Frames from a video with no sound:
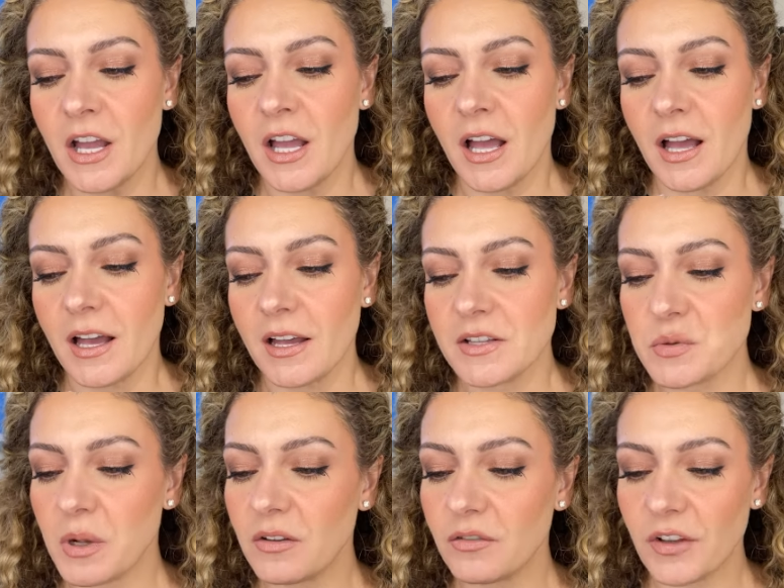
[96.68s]
Uh,
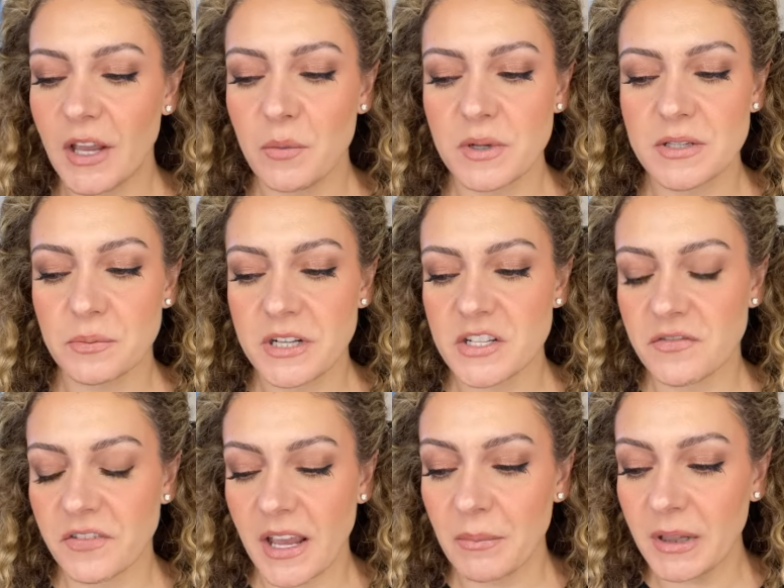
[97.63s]
12A was rich
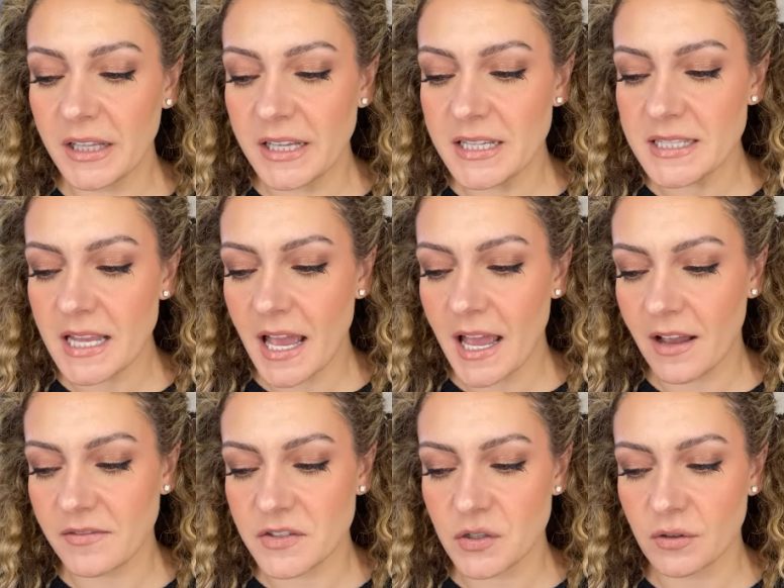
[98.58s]
families
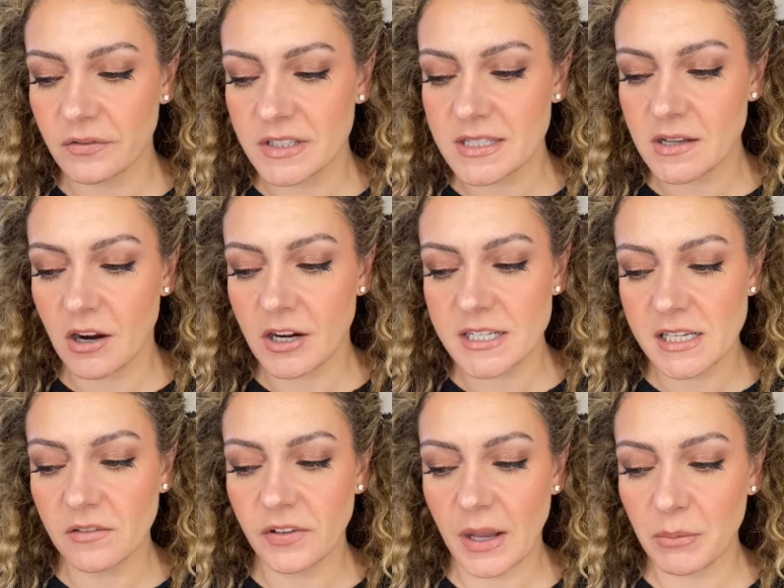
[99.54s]
have servants guarding
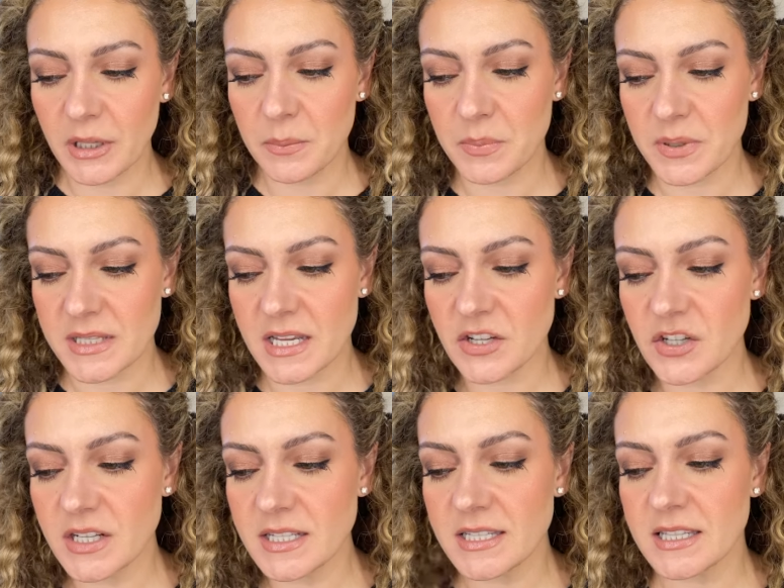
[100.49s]
family
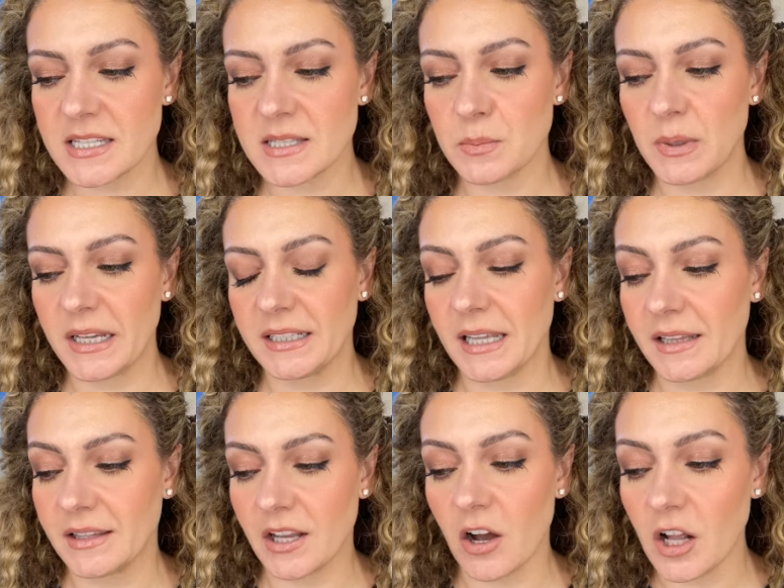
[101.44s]
possessions displayed at
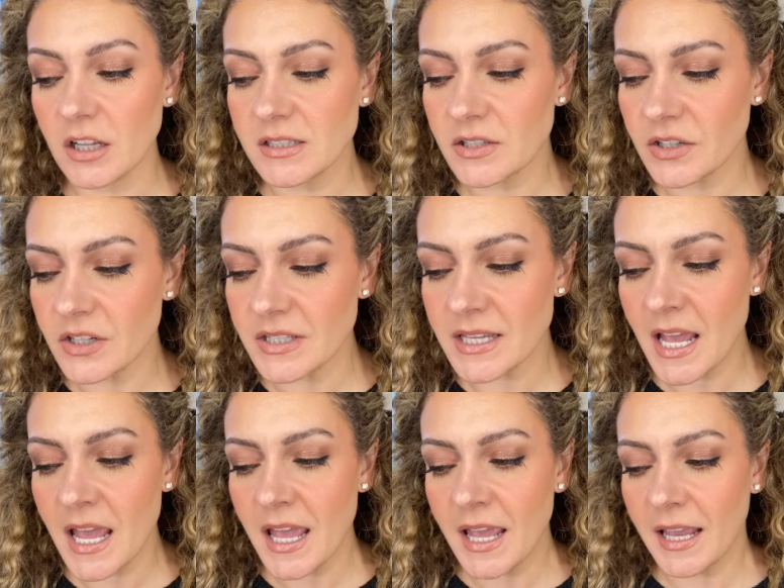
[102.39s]
the altars
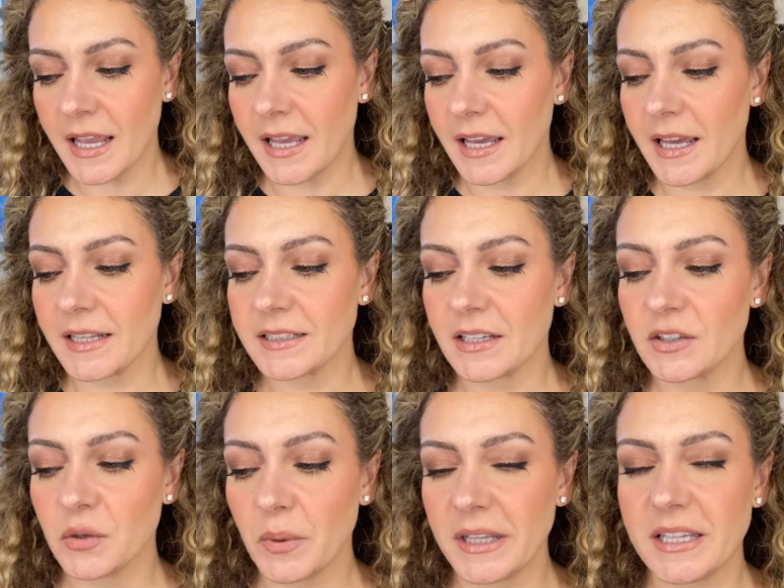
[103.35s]
and the
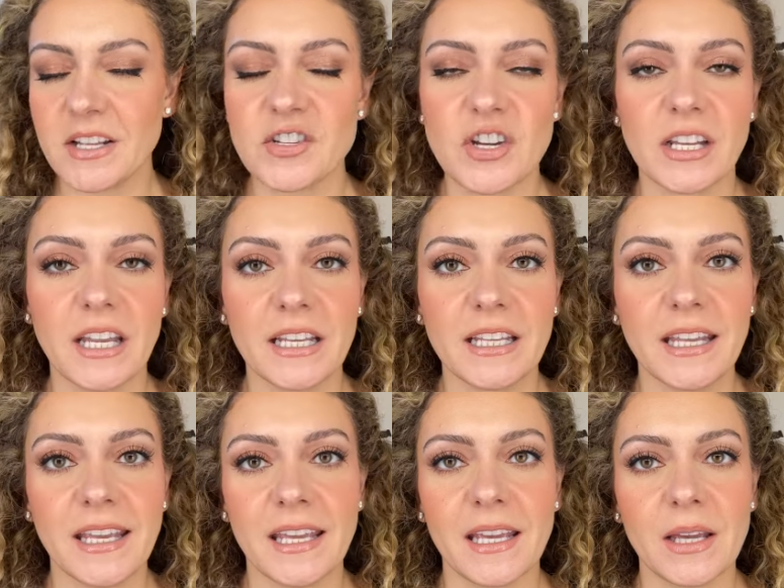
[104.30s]
way that Jen and
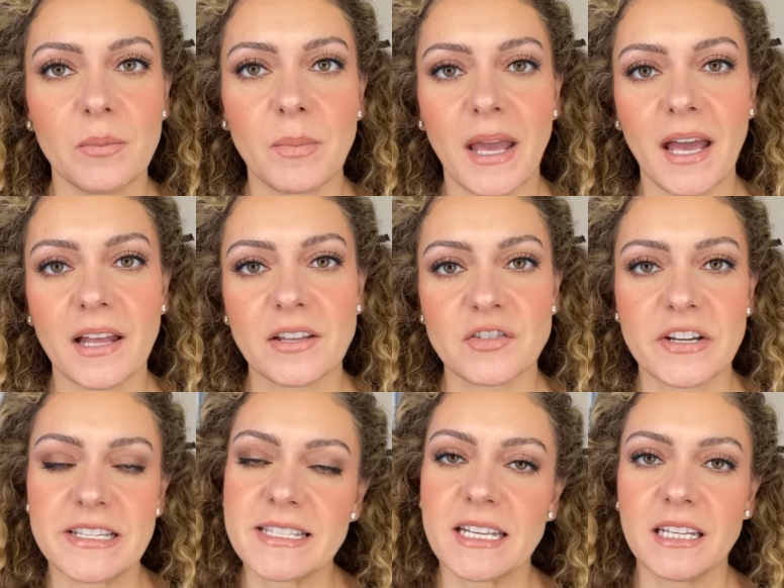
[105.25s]
Kim had
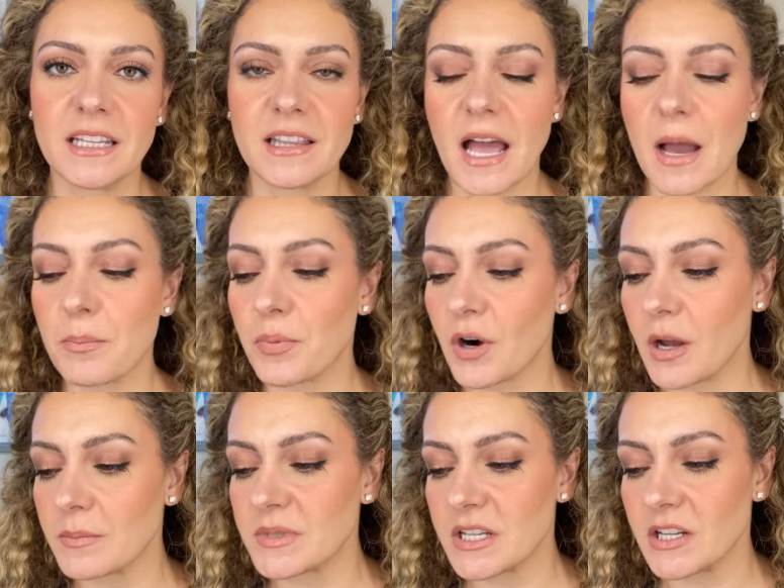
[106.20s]
translated that
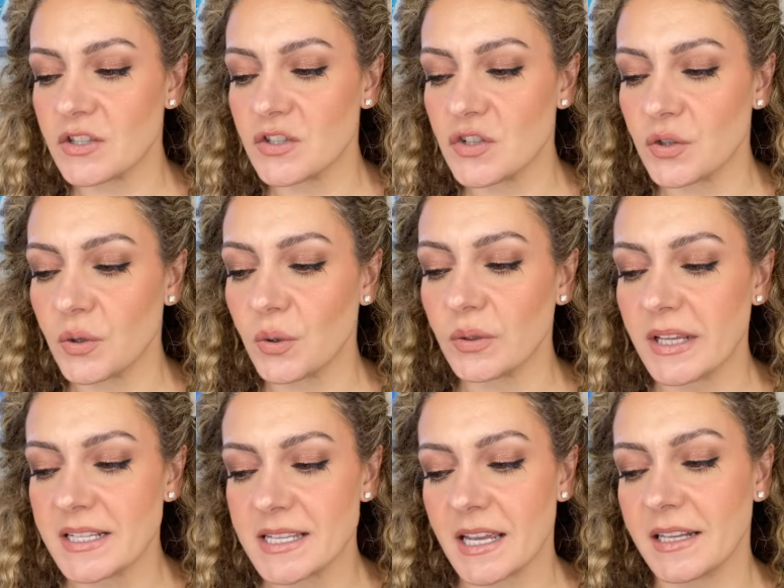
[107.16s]
prompt into,
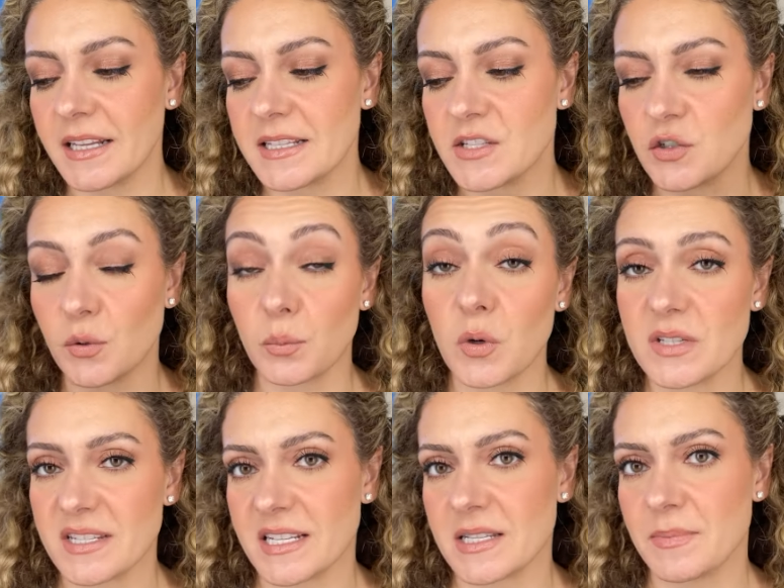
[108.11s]
they said it's your
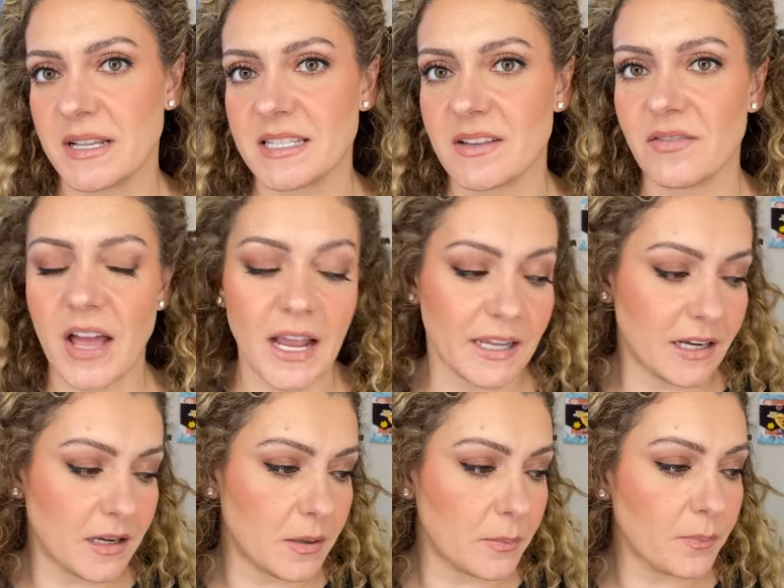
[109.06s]
most expensive
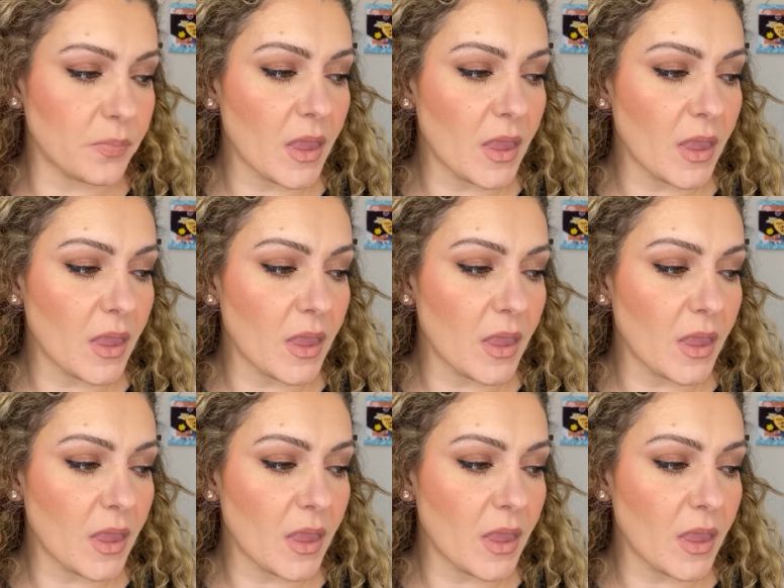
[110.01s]
item.